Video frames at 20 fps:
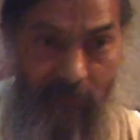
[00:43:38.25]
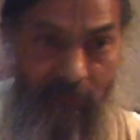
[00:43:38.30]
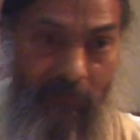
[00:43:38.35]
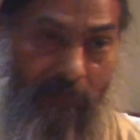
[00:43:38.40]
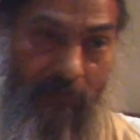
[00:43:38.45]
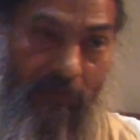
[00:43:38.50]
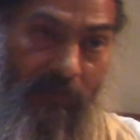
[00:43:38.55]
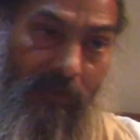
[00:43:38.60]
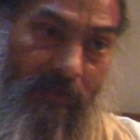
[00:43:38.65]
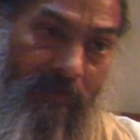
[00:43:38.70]

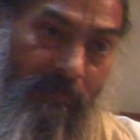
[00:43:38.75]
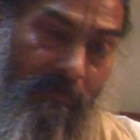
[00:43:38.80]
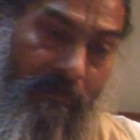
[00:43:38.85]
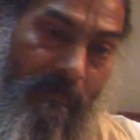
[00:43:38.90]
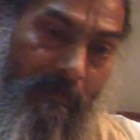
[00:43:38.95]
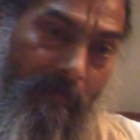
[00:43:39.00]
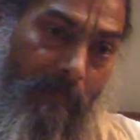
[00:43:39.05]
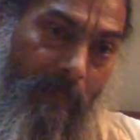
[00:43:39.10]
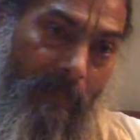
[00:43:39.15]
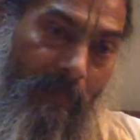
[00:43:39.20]
from him
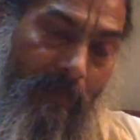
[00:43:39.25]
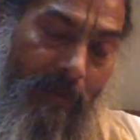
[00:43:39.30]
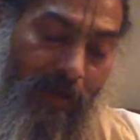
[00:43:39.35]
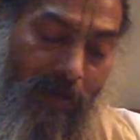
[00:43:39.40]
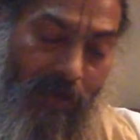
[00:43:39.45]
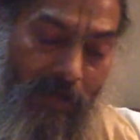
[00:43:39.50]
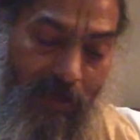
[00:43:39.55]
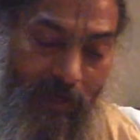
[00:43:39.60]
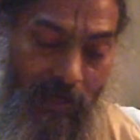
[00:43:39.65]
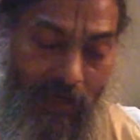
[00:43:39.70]

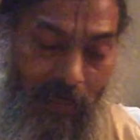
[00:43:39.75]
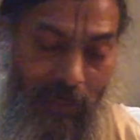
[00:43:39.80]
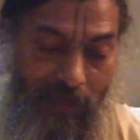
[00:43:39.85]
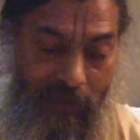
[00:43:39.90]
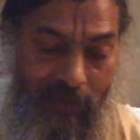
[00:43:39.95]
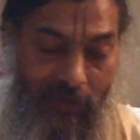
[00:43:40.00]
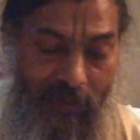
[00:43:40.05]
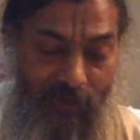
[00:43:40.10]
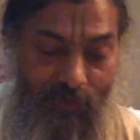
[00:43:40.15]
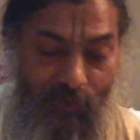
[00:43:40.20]

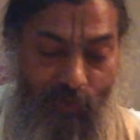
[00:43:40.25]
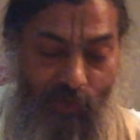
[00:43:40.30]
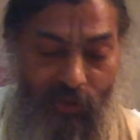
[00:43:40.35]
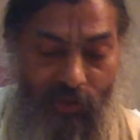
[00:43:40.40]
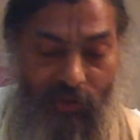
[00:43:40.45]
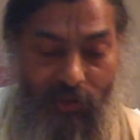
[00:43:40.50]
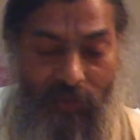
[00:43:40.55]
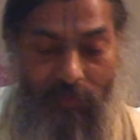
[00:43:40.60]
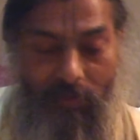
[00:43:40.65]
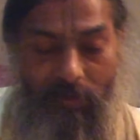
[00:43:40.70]
and then
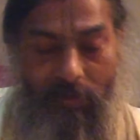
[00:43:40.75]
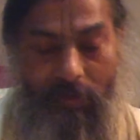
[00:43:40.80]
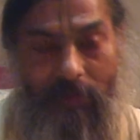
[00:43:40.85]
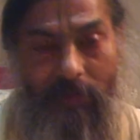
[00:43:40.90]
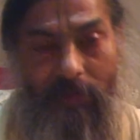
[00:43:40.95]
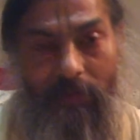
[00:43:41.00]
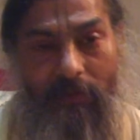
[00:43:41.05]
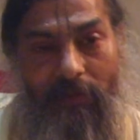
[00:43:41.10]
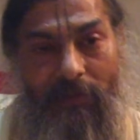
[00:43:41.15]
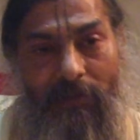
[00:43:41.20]
worship
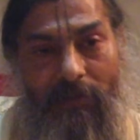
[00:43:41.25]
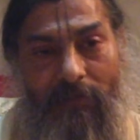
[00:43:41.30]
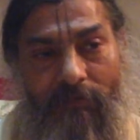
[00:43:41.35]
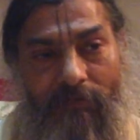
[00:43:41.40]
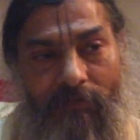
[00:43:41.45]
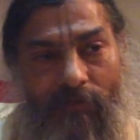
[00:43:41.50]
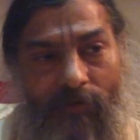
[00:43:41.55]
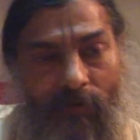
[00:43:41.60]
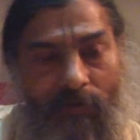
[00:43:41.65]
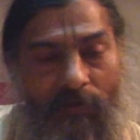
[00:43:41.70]

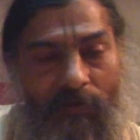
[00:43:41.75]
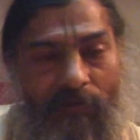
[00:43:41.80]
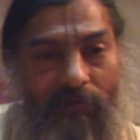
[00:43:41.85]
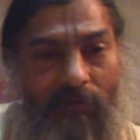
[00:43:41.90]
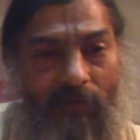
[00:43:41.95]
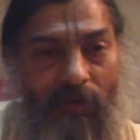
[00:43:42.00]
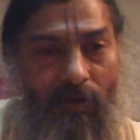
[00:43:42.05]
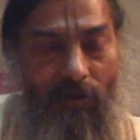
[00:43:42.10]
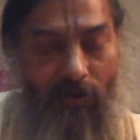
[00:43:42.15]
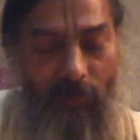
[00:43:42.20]
form of
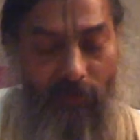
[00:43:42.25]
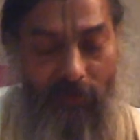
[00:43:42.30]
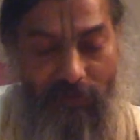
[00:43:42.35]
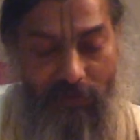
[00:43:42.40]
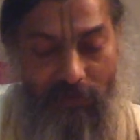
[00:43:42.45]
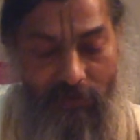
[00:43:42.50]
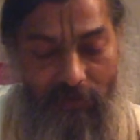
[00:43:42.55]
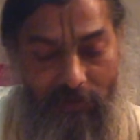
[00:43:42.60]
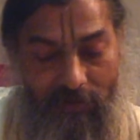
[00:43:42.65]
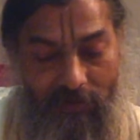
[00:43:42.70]
the Lord
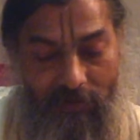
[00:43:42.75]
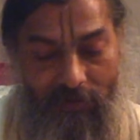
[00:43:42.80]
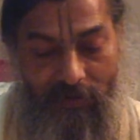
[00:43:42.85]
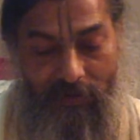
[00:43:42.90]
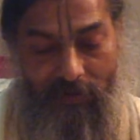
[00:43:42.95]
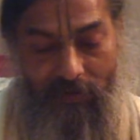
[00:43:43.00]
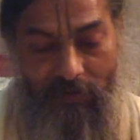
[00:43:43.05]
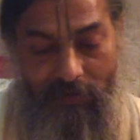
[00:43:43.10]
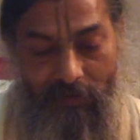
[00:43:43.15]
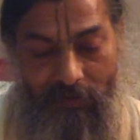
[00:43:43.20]

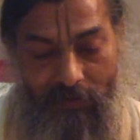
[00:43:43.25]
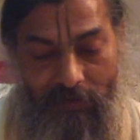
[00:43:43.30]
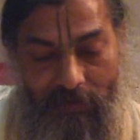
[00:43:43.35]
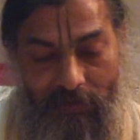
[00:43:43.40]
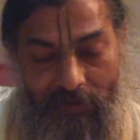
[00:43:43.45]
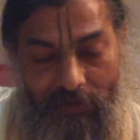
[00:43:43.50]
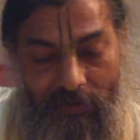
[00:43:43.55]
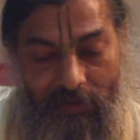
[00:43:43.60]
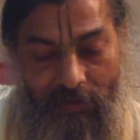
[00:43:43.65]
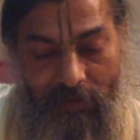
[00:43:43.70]

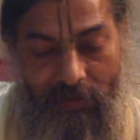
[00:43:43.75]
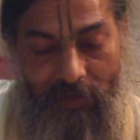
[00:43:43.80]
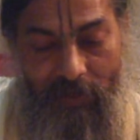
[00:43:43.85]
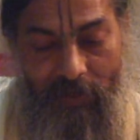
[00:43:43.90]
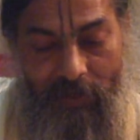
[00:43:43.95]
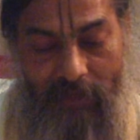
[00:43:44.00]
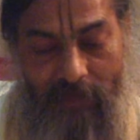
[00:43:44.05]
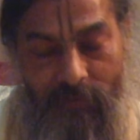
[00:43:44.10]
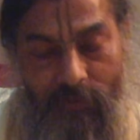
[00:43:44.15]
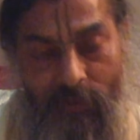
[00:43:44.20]

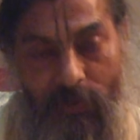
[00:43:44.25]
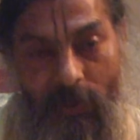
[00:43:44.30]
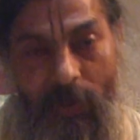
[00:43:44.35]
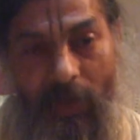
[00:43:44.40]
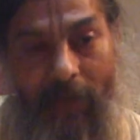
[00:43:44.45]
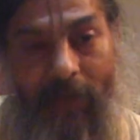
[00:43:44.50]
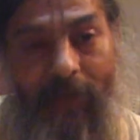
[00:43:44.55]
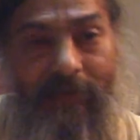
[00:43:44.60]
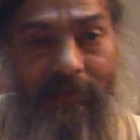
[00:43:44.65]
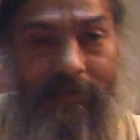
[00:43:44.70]
as one
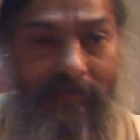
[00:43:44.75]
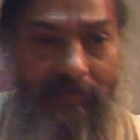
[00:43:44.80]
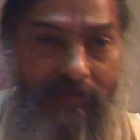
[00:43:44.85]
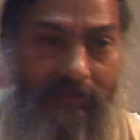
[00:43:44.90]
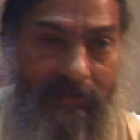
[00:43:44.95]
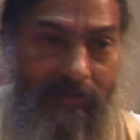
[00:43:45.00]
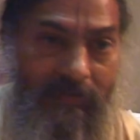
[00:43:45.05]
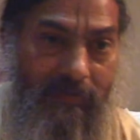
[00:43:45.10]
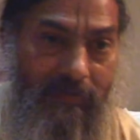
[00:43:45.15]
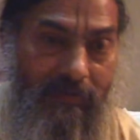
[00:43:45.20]

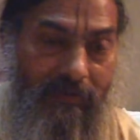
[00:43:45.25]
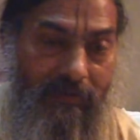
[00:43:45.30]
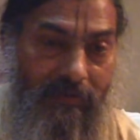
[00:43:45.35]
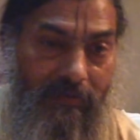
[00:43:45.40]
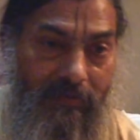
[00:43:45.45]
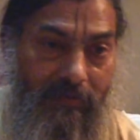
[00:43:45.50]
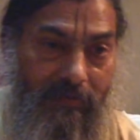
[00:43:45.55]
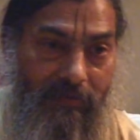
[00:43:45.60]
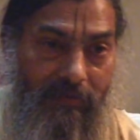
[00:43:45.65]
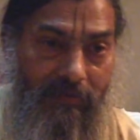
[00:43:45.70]
likes.
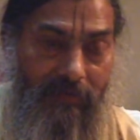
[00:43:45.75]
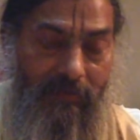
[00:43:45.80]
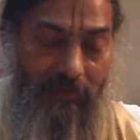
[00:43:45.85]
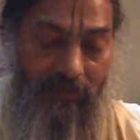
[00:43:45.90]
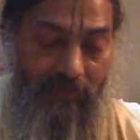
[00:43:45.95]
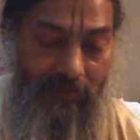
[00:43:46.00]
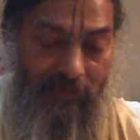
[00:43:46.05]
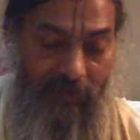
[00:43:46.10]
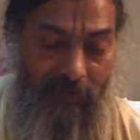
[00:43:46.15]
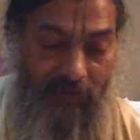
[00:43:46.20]

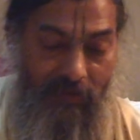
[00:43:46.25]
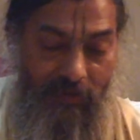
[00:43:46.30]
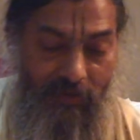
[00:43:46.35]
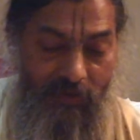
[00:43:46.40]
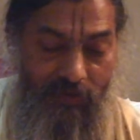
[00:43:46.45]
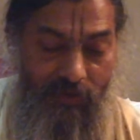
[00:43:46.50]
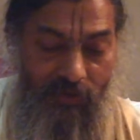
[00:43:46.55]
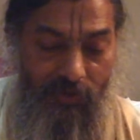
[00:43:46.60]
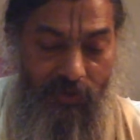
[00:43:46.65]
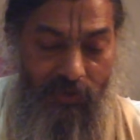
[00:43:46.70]

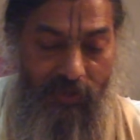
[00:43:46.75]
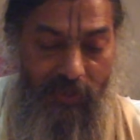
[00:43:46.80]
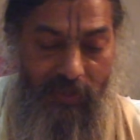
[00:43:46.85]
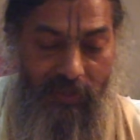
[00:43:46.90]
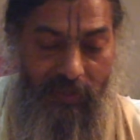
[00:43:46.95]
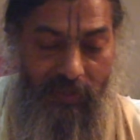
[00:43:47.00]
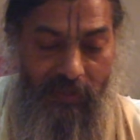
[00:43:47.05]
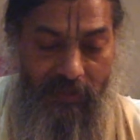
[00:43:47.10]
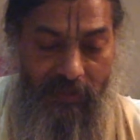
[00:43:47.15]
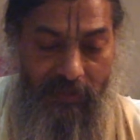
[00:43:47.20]
So he
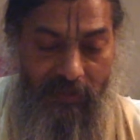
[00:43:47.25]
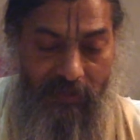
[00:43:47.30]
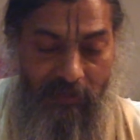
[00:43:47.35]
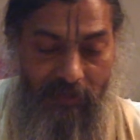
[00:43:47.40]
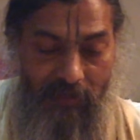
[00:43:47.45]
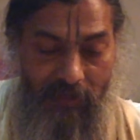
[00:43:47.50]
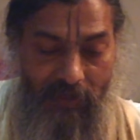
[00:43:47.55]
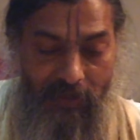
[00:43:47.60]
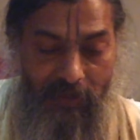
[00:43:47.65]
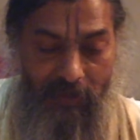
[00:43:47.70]
says that
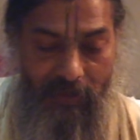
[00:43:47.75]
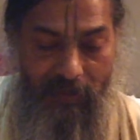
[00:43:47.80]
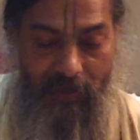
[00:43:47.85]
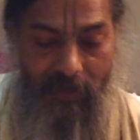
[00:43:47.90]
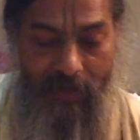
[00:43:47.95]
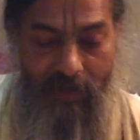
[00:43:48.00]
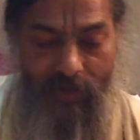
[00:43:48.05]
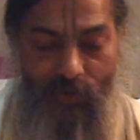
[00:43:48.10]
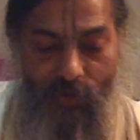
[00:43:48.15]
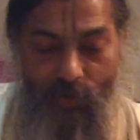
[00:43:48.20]
similarly
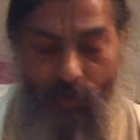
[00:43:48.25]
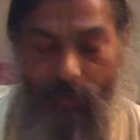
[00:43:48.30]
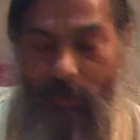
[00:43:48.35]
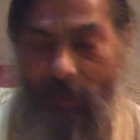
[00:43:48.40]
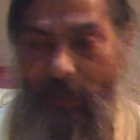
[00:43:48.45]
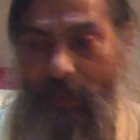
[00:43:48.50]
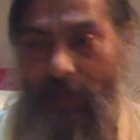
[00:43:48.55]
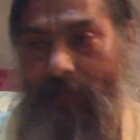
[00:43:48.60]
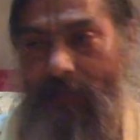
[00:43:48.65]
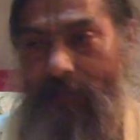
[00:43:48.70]
there are so many
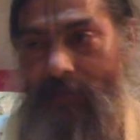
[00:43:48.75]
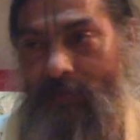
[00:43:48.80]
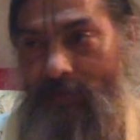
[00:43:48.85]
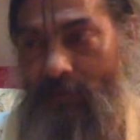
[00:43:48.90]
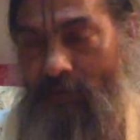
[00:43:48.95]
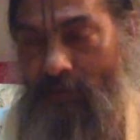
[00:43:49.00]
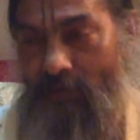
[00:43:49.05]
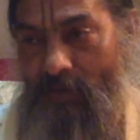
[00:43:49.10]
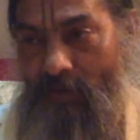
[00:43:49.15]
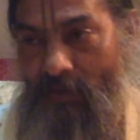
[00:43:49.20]

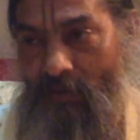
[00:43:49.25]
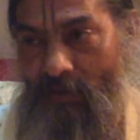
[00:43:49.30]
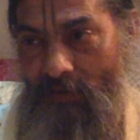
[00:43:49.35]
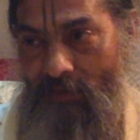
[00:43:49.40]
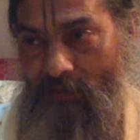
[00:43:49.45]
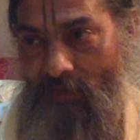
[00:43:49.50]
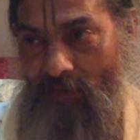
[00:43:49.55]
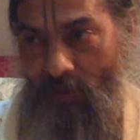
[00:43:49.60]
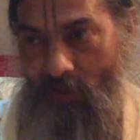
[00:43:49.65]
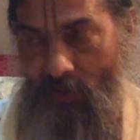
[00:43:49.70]
names
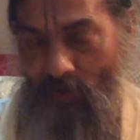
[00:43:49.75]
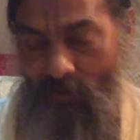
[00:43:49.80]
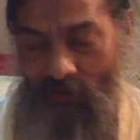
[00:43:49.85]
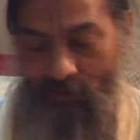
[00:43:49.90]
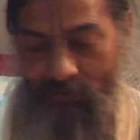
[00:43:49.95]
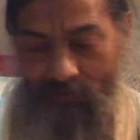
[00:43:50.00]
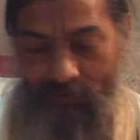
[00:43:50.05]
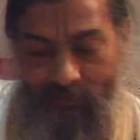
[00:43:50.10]
of the Lord,